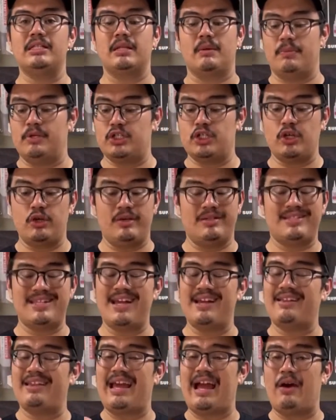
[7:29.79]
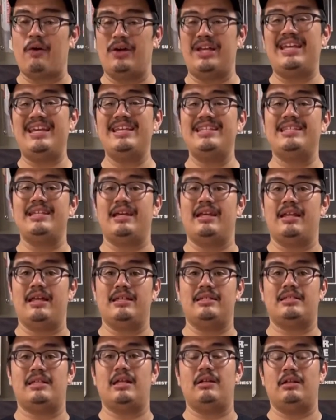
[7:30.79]
I'm gonna show you exactly how easy it is
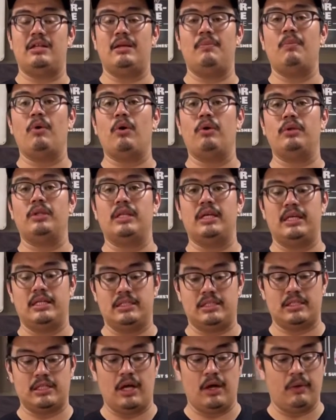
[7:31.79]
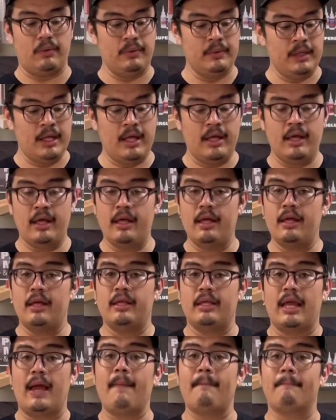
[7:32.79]
to demold these. So
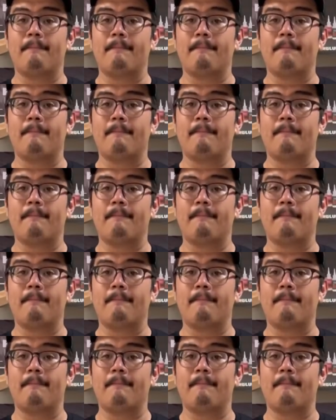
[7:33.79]
yeah.